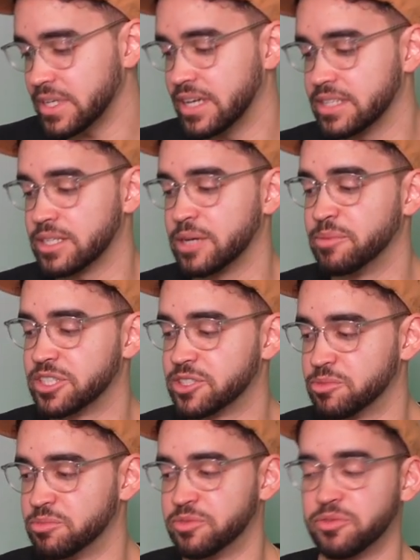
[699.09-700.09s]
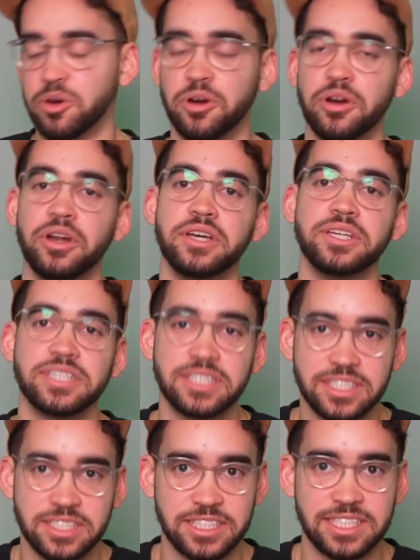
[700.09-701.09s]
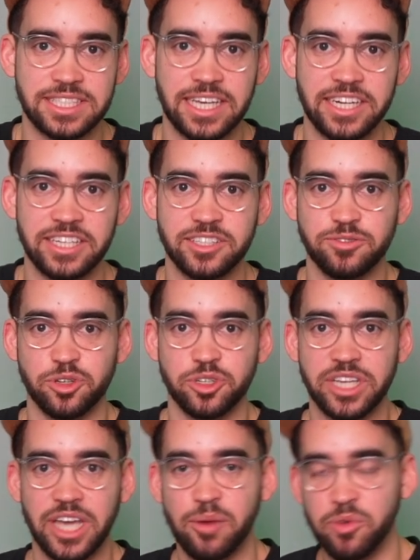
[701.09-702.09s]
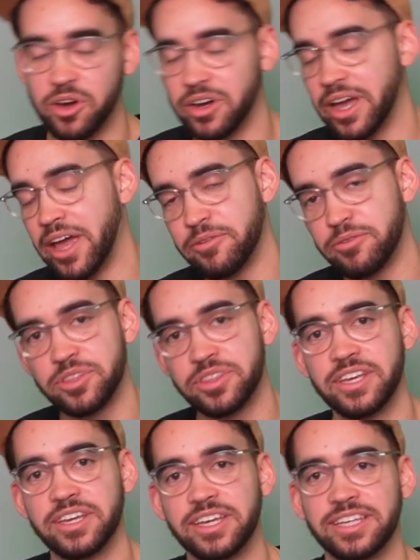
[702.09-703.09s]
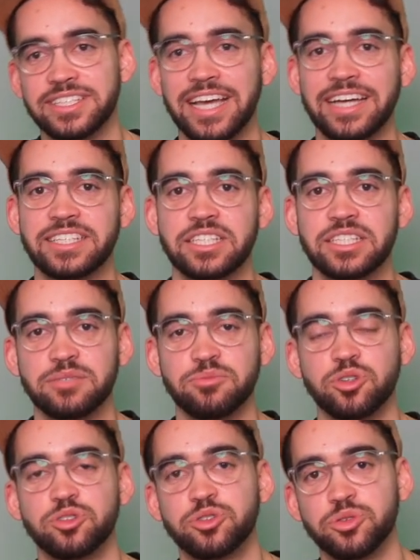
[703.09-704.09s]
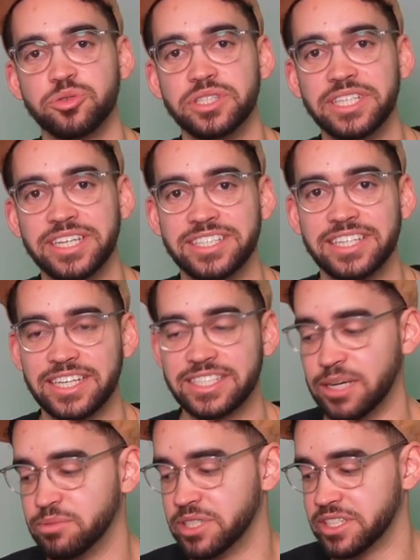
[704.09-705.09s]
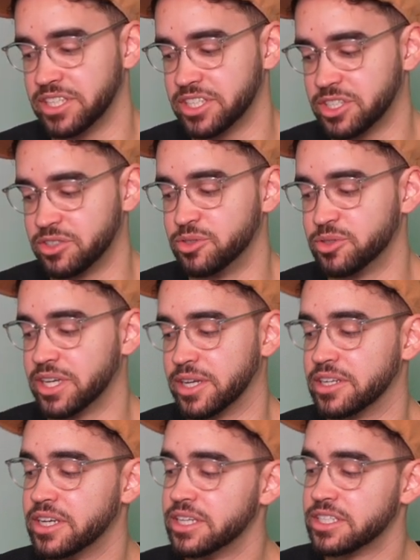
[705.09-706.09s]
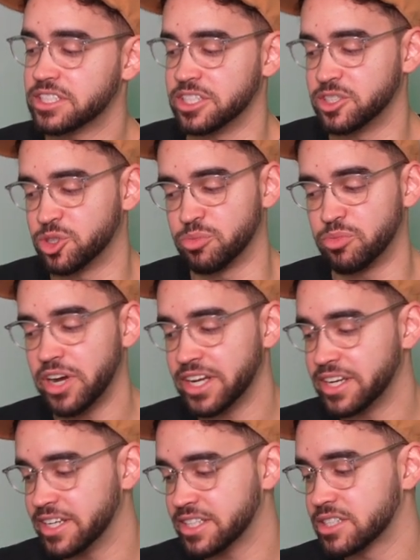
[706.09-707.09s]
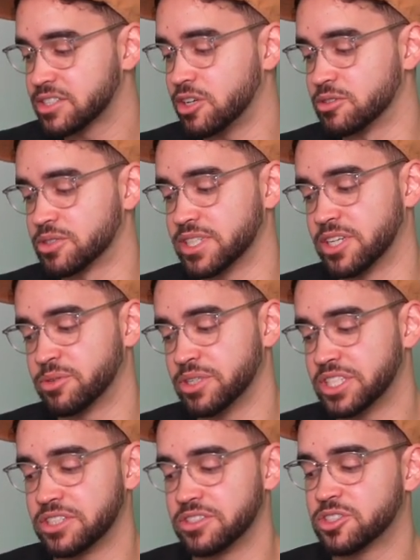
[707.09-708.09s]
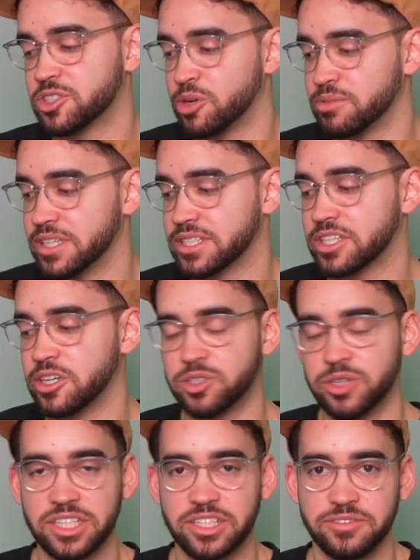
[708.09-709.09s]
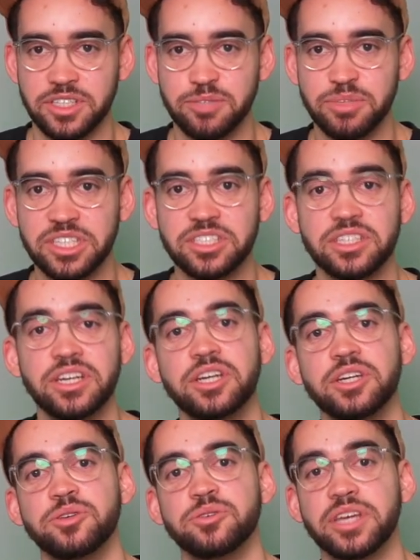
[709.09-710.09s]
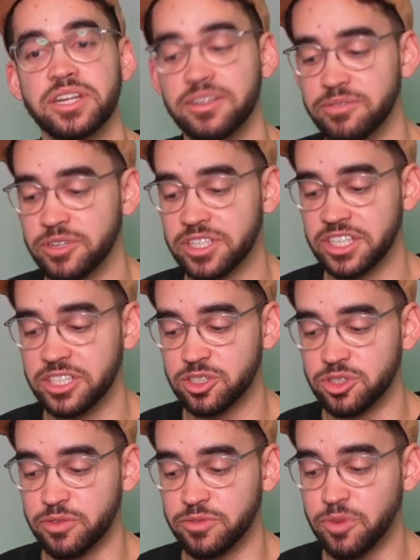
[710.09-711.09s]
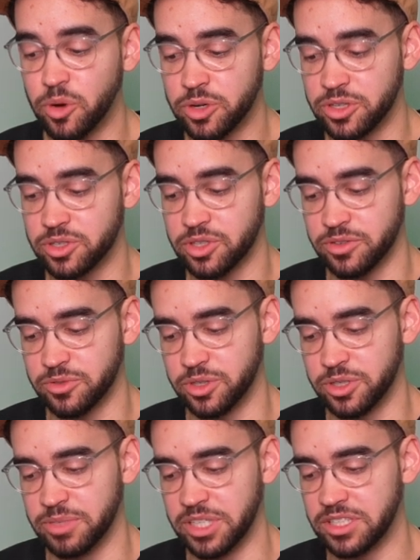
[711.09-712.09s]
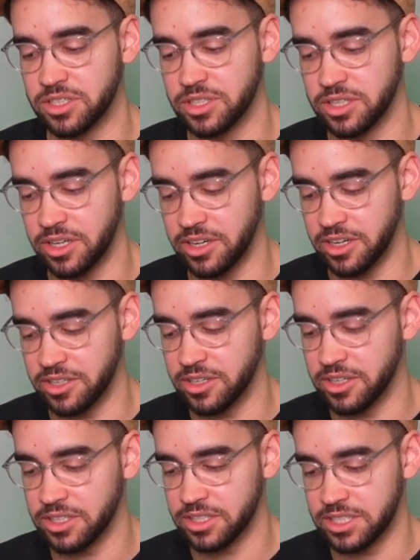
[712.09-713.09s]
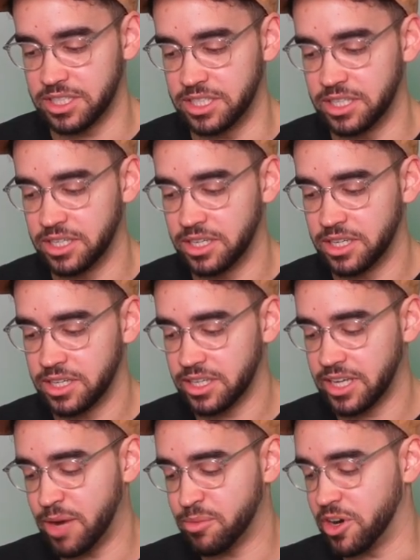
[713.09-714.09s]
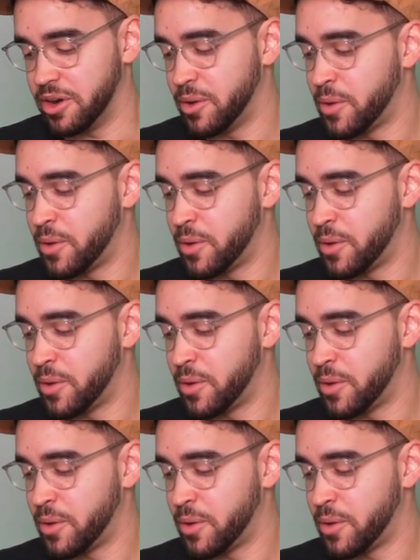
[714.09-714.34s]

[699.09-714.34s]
as I mentioned before, the settings for the camera, everything is accessible through the Ajax application. You can change your brightness, color saturation, sharpness, contrast of the image. You can even change the focus of your image on the camera.